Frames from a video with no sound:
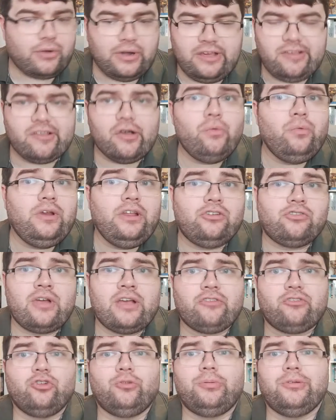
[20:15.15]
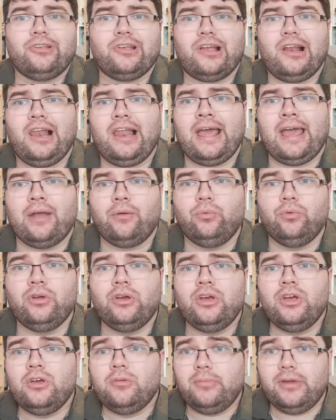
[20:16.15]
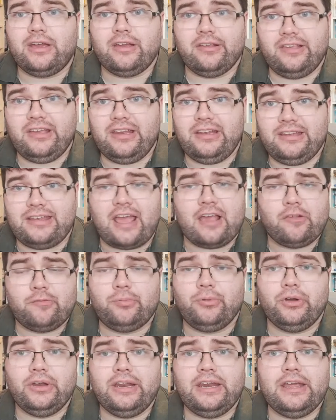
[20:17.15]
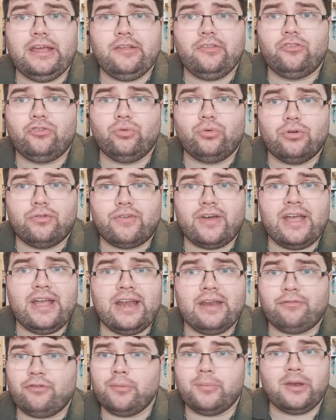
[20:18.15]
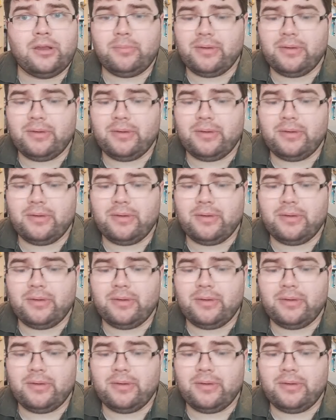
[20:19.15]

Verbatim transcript: And he's only dressed up as a clown because he desperately needs to evade everybody,